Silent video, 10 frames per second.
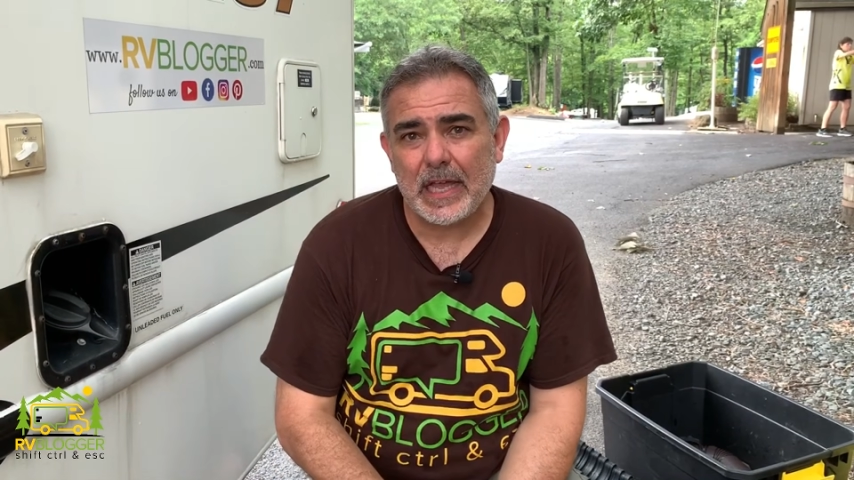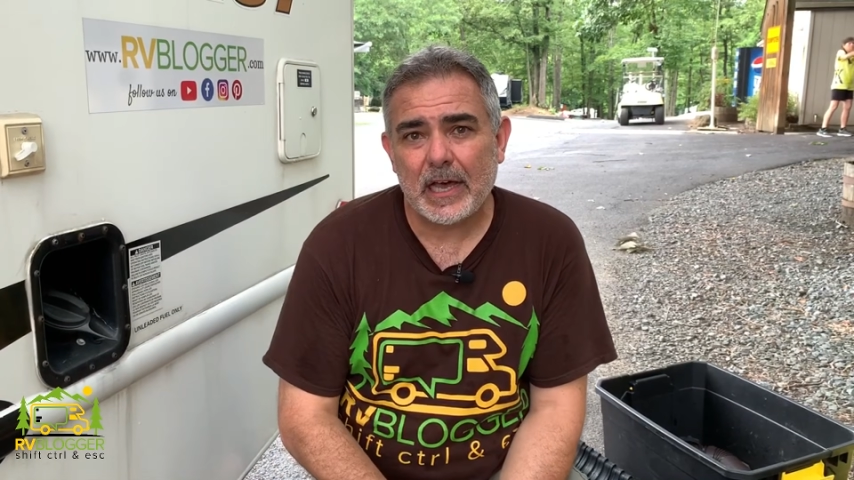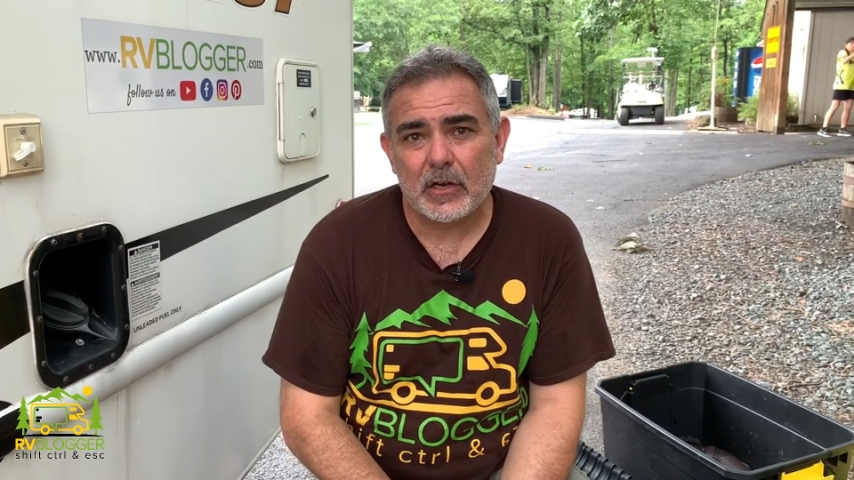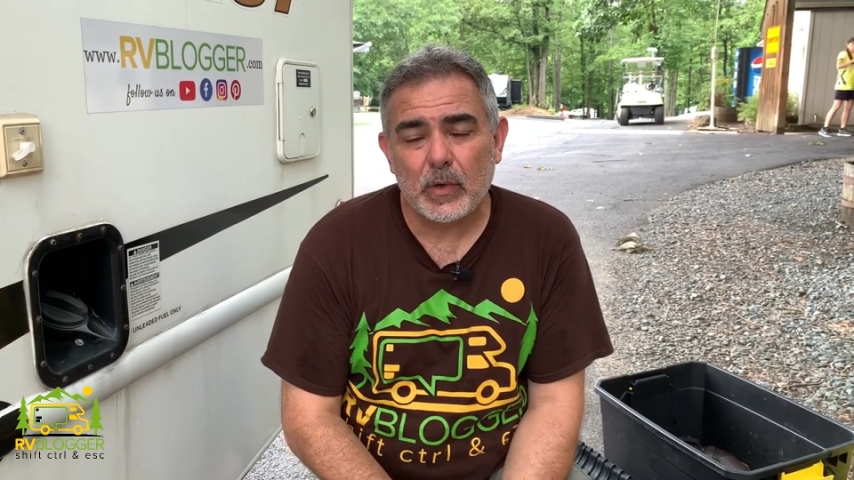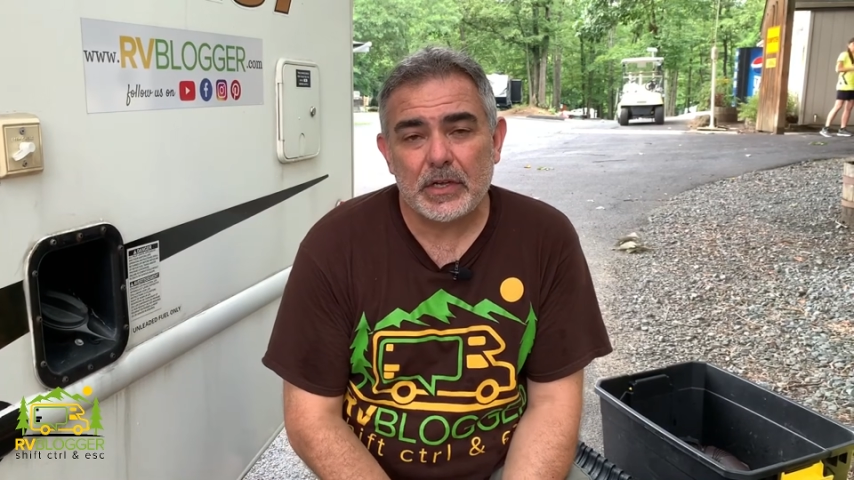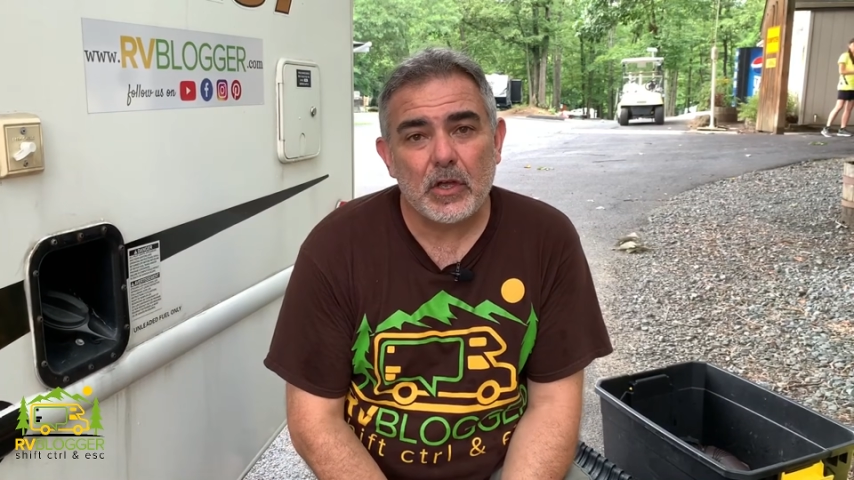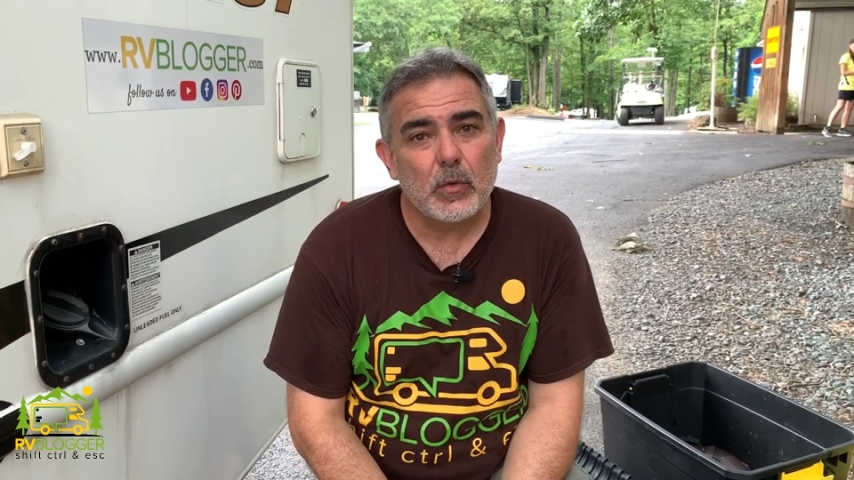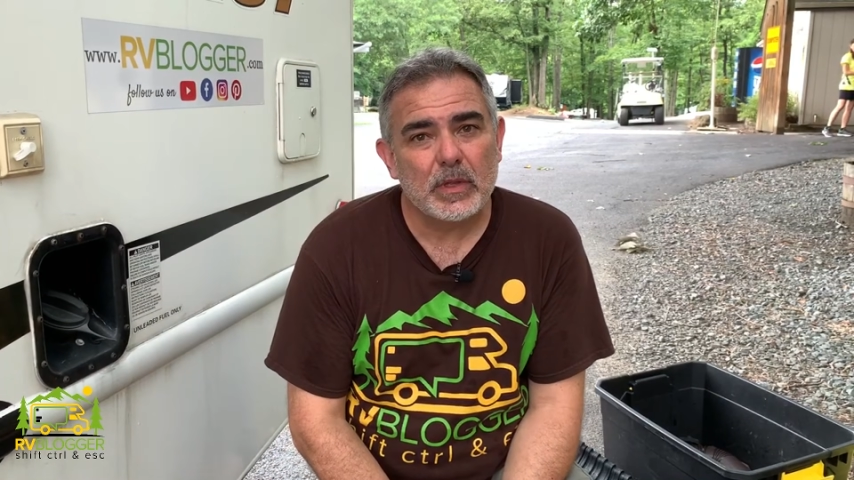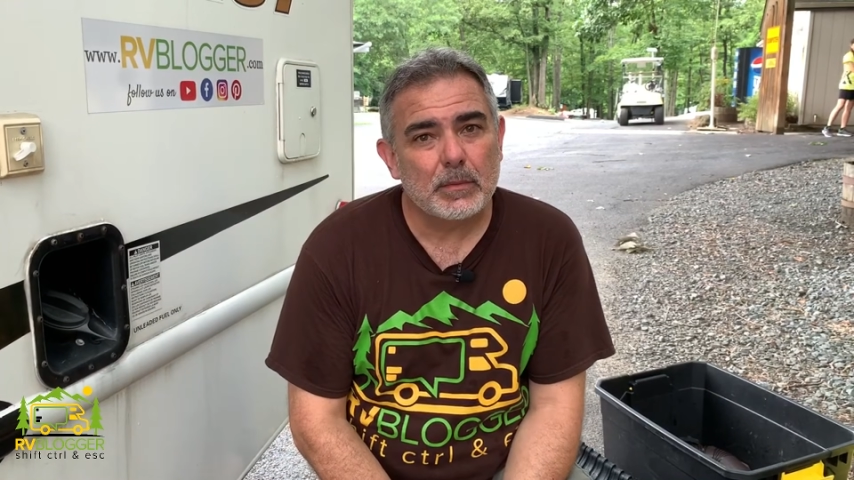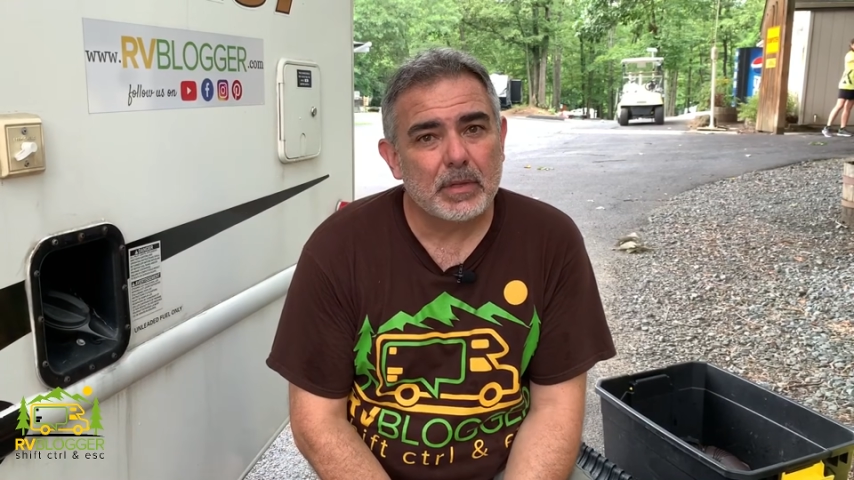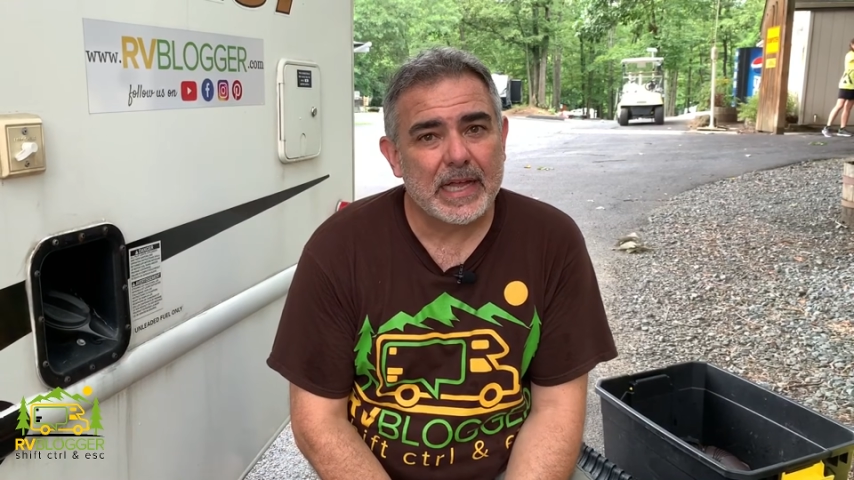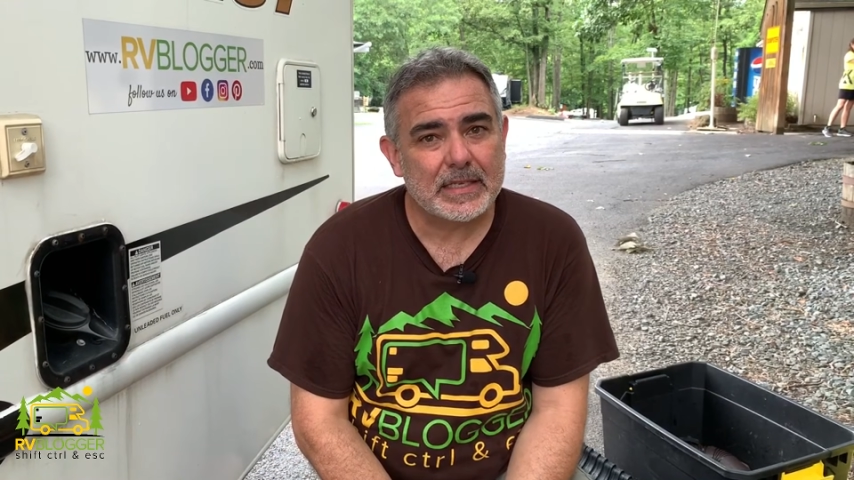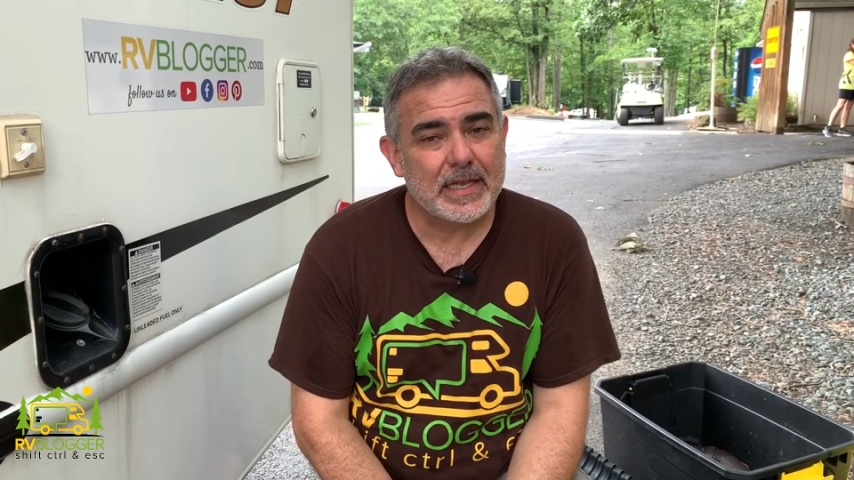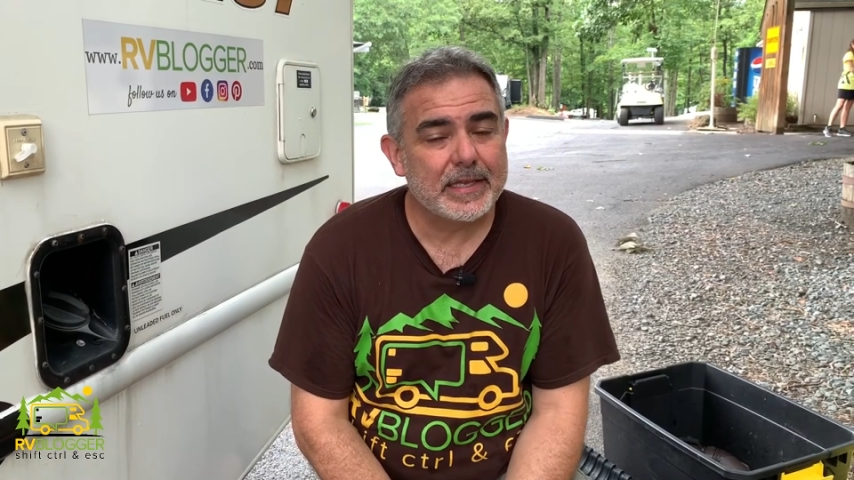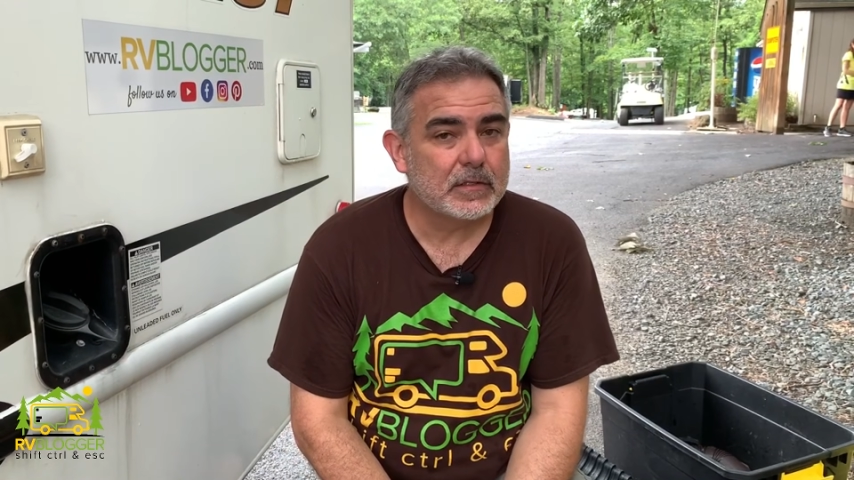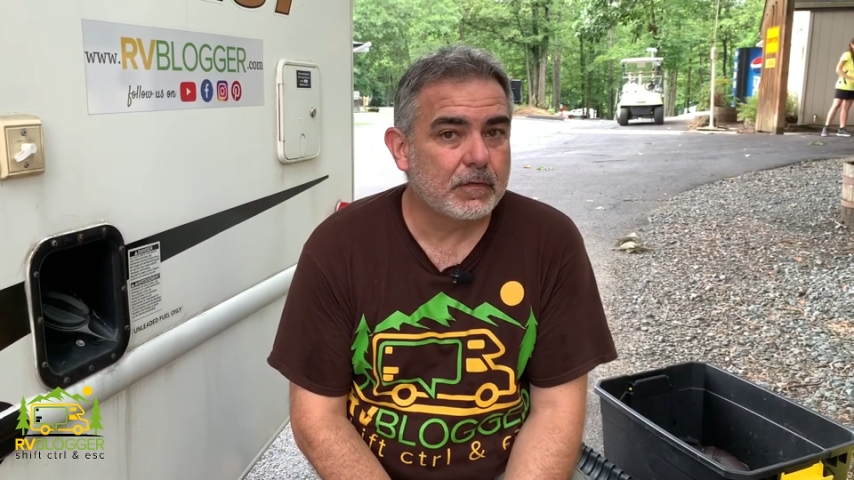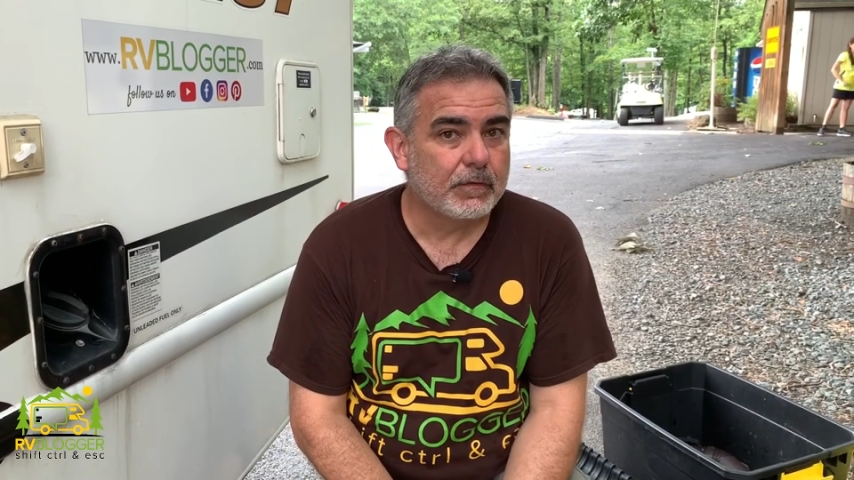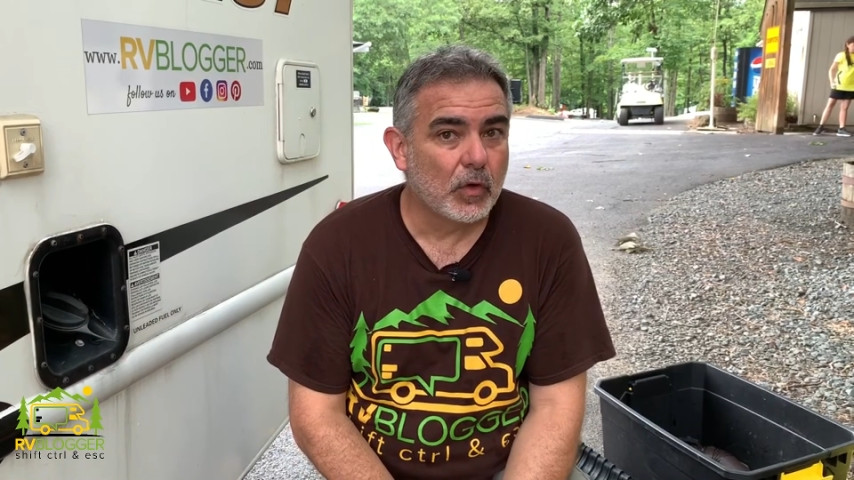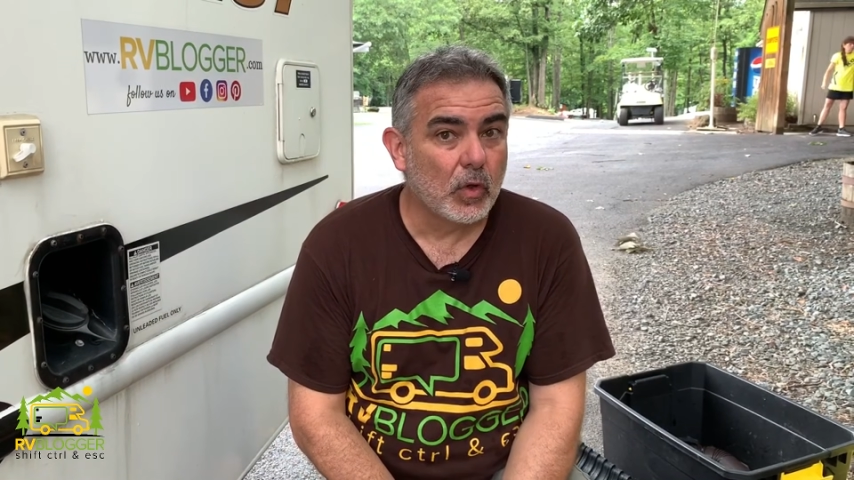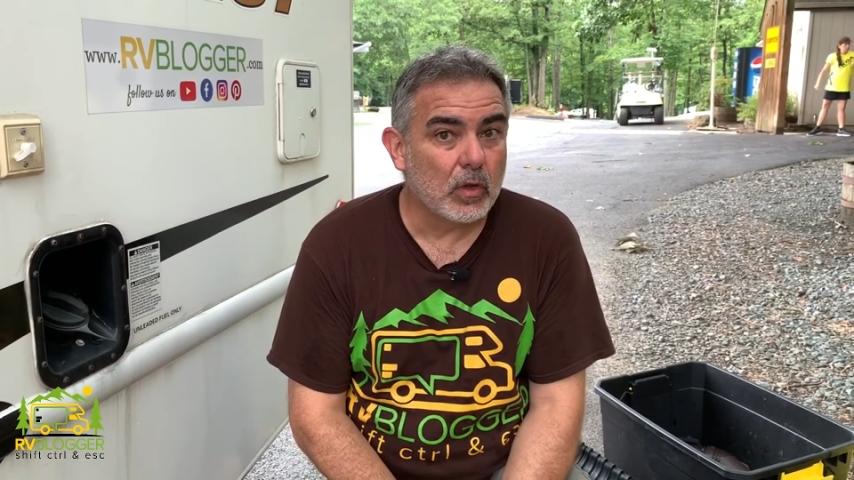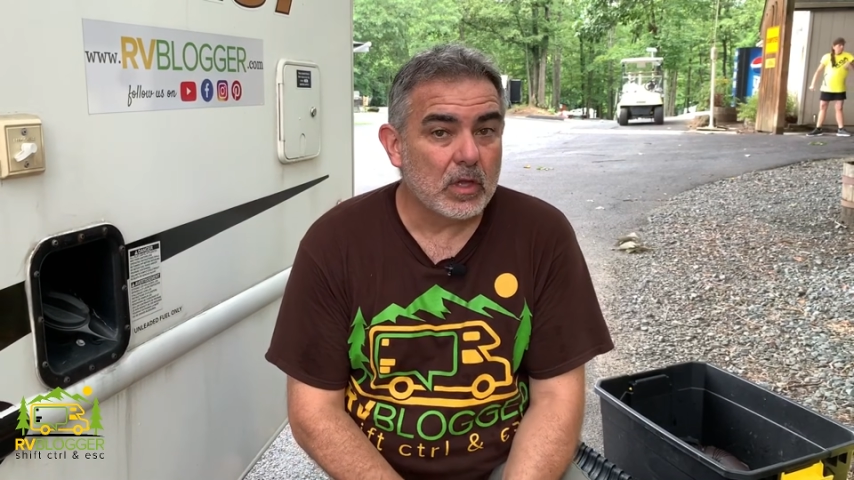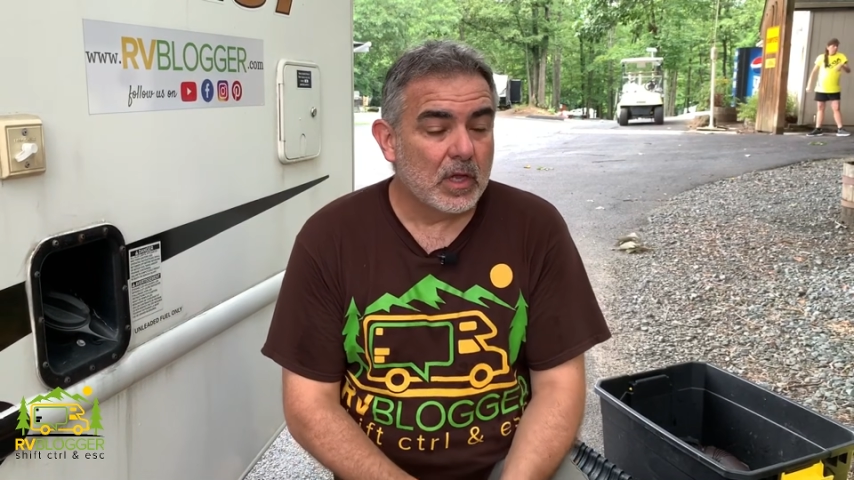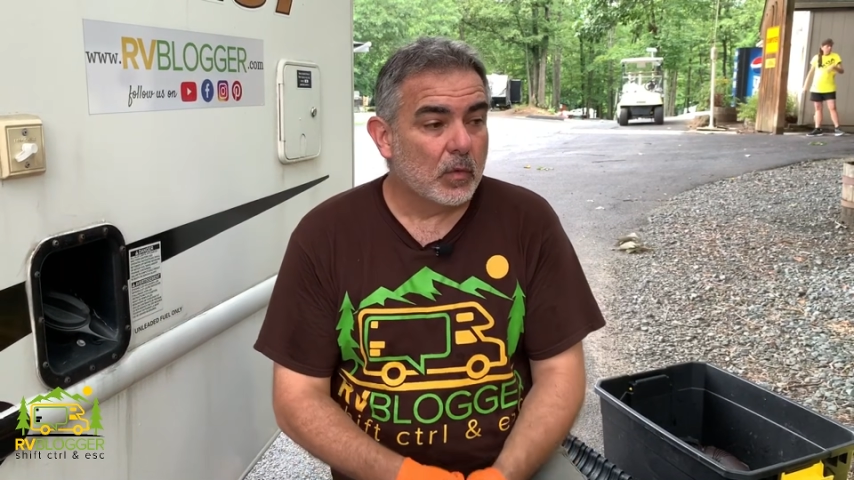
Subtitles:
how do I know when the black tank is full?